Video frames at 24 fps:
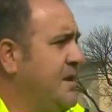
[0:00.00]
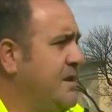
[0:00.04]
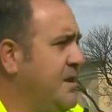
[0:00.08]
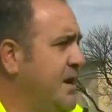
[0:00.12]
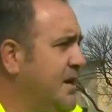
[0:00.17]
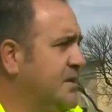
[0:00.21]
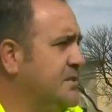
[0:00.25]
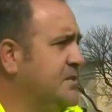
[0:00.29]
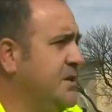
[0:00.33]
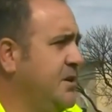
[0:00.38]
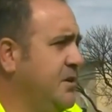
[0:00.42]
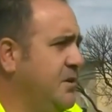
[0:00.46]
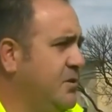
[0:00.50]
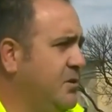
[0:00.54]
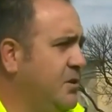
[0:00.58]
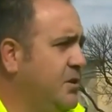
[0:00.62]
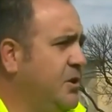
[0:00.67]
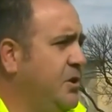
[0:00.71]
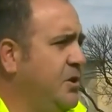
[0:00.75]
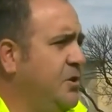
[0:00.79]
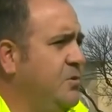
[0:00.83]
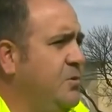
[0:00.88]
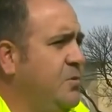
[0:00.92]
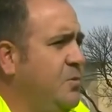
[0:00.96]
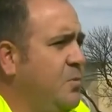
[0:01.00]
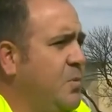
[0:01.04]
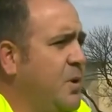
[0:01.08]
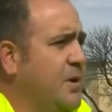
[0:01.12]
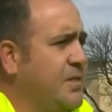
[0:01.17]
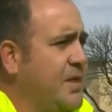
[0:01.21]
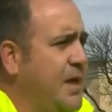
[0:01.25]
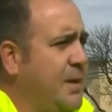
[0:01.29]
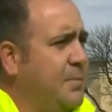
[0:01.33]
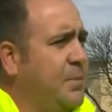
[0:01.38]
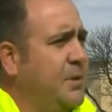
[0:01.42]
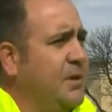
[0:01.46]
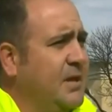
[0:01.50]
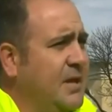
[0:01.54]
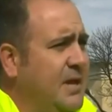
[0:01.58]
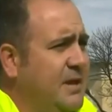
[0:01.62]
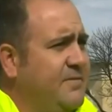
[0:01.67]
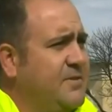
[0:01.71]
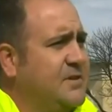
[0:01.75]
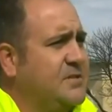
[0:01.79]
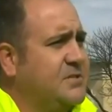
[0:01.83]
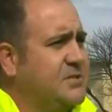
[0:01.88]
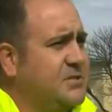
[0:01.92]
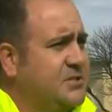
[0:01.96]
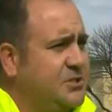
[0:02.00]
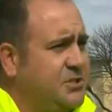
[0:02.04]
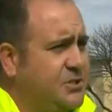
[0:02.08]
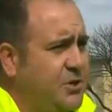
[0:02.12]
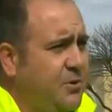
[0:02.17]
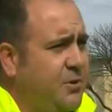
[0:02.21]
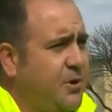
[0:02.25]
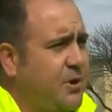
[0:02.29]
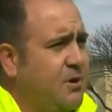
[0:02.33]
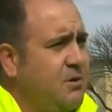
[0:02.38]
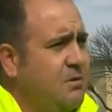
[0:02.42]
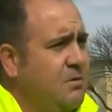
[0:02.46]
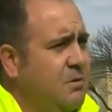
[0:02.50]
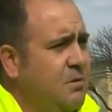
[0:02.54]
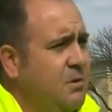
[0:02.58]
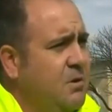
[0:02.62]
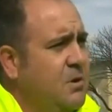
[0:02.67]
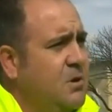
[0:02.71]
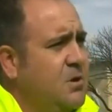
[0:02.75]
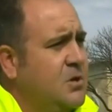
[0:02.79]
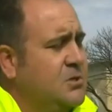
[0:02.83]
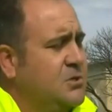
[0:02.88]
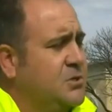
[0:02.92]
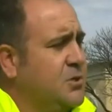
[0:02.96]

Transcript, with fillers: That does include what they believe is the shooter.